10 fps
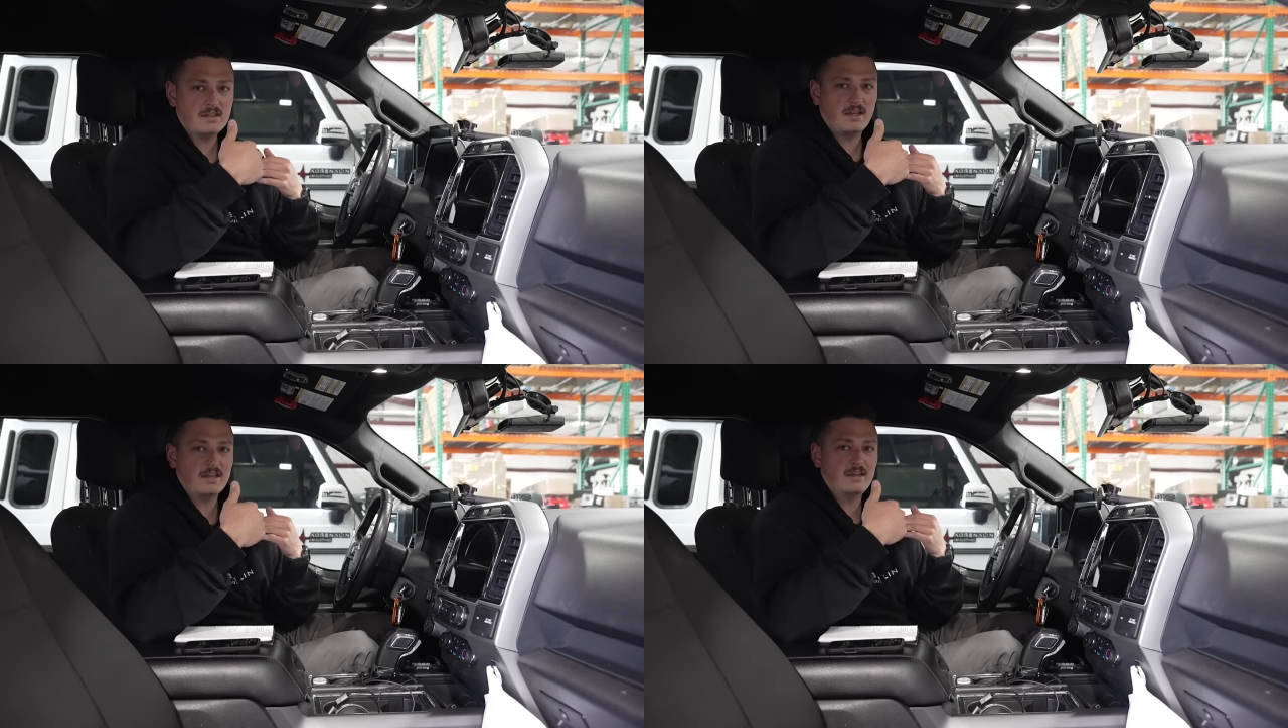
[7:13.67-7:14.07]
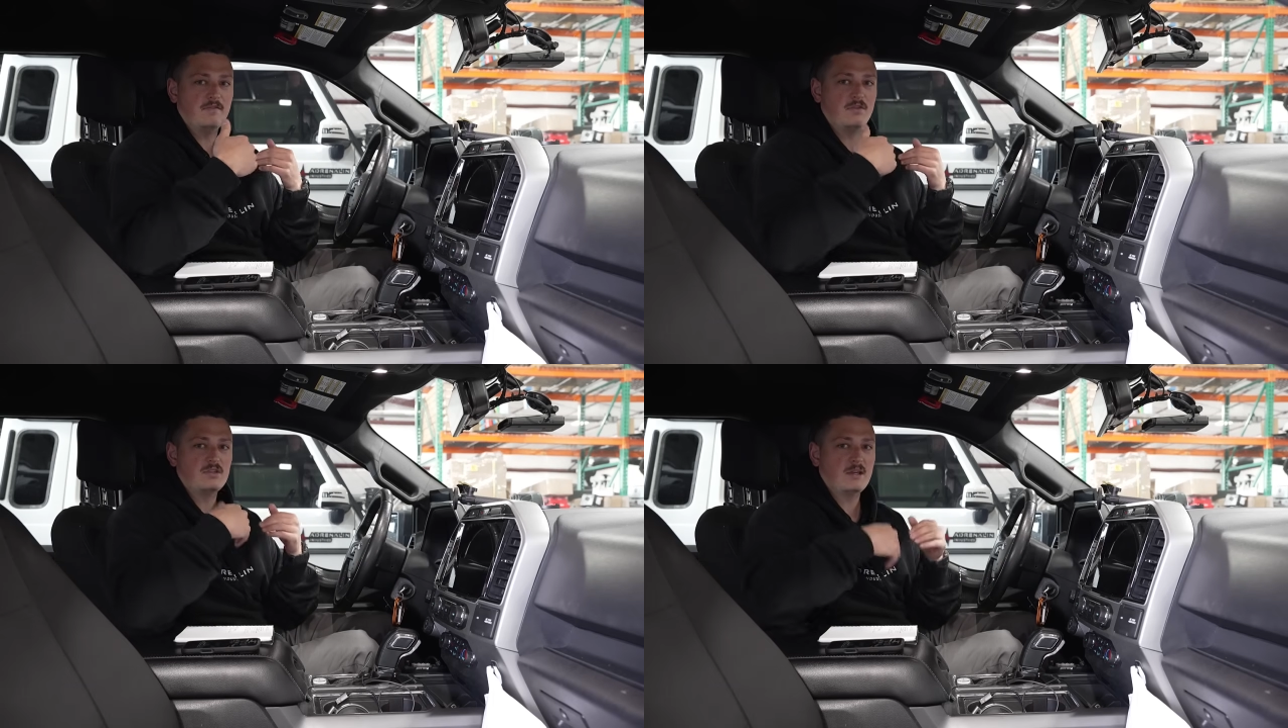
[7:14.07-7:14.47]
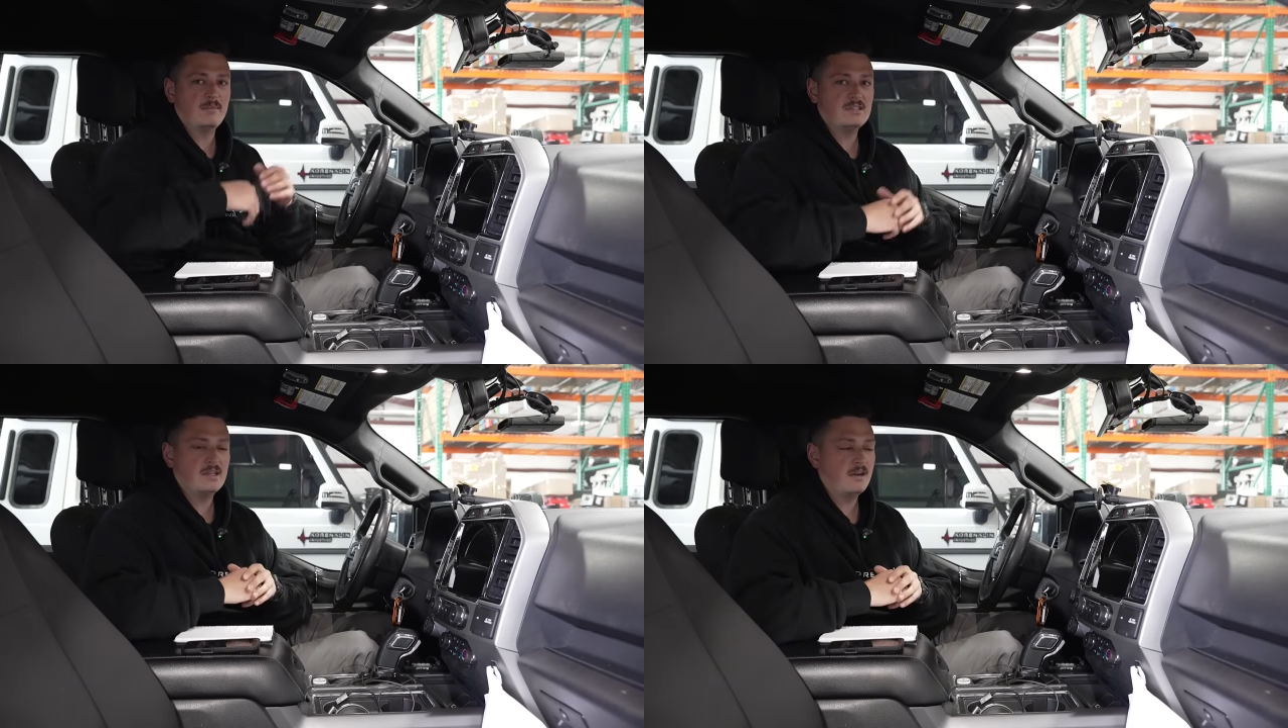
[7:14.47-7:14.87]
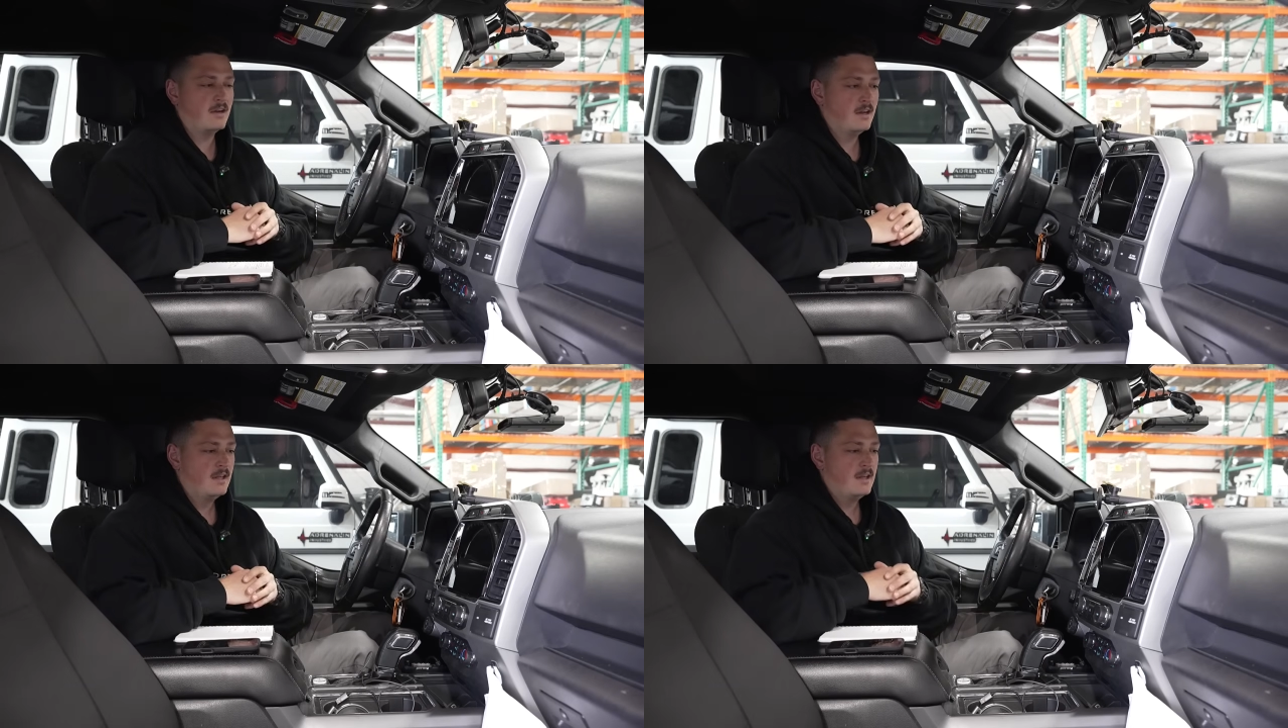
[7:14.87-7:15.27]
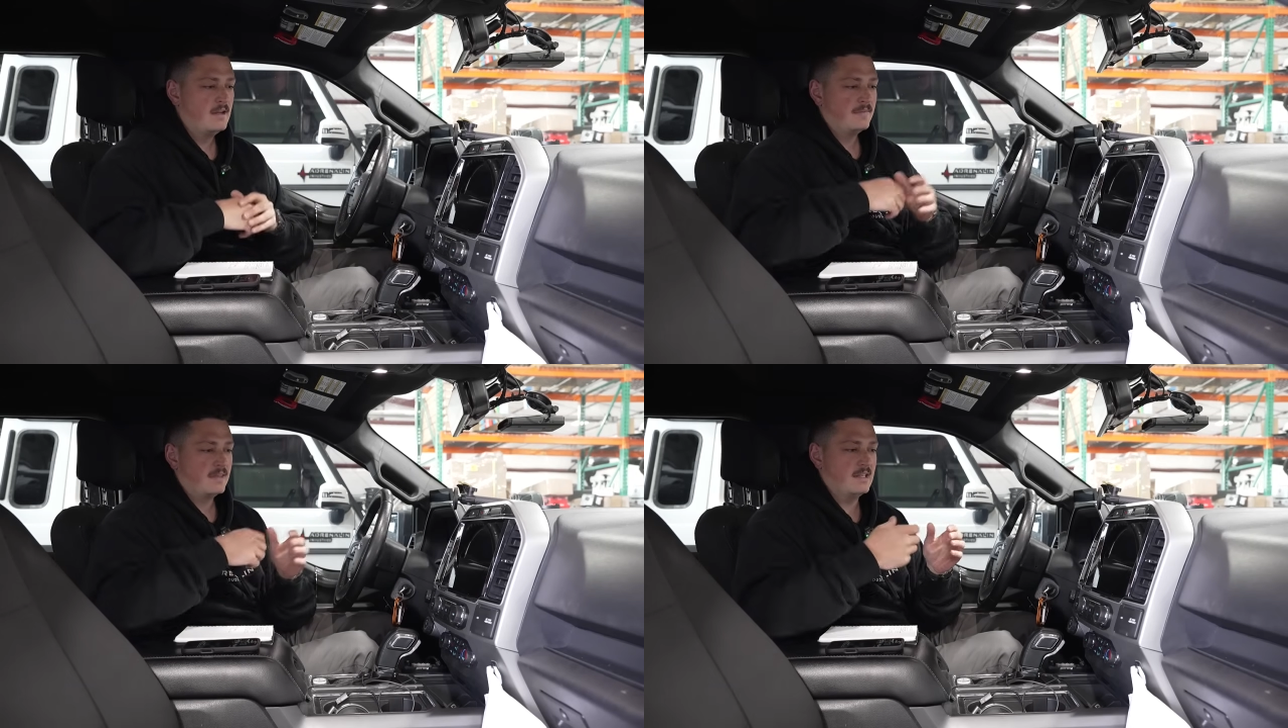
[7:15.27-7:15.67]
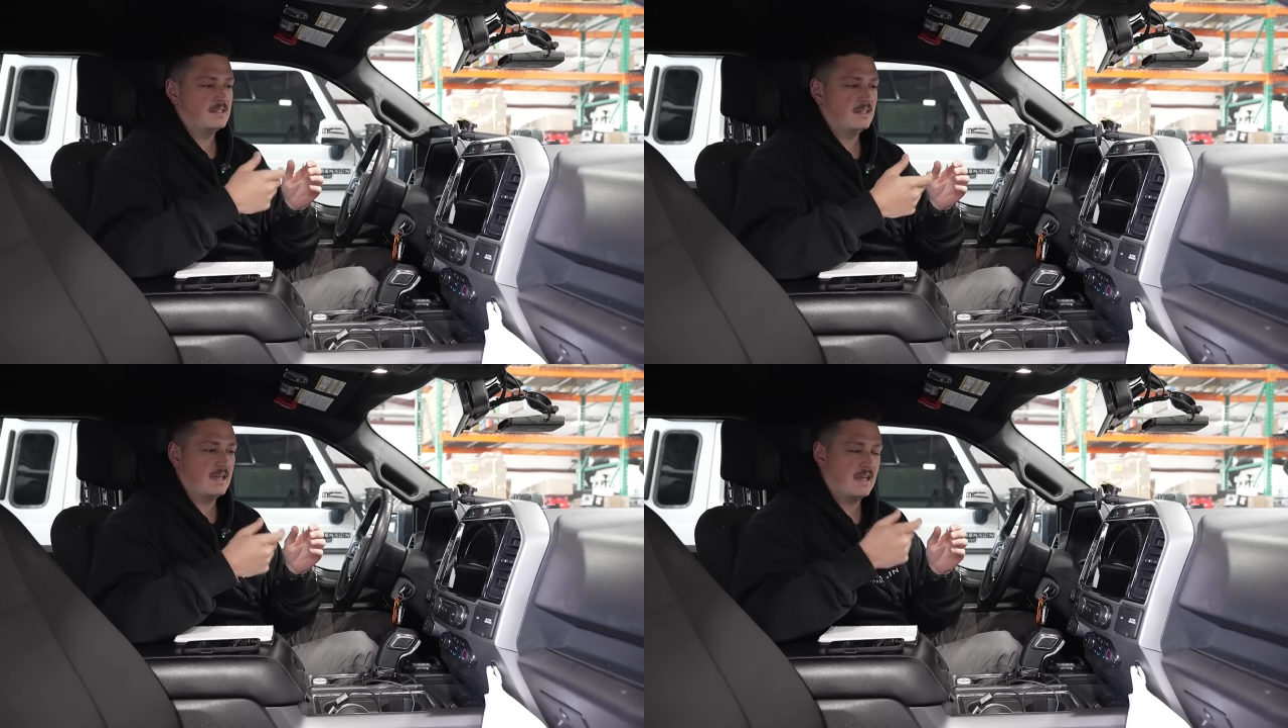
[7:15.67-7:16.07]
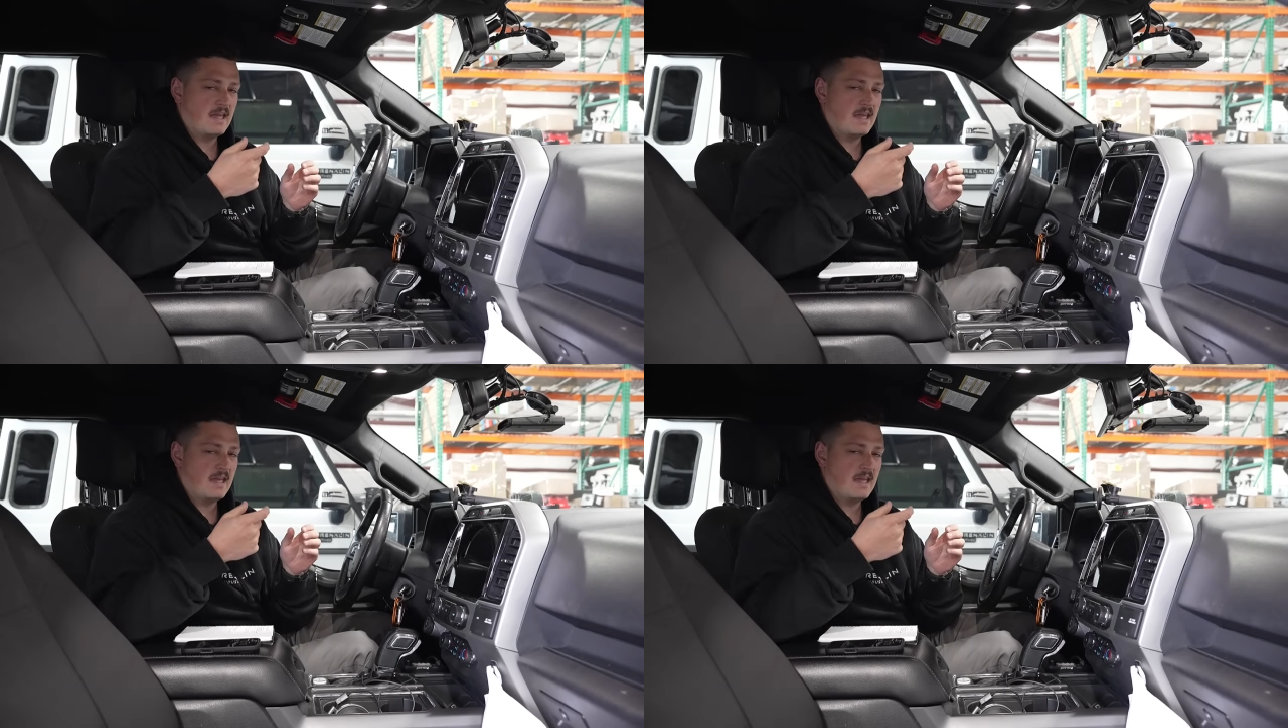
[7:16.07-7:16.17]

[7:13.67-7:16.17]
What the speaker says: like an infotainment center, is that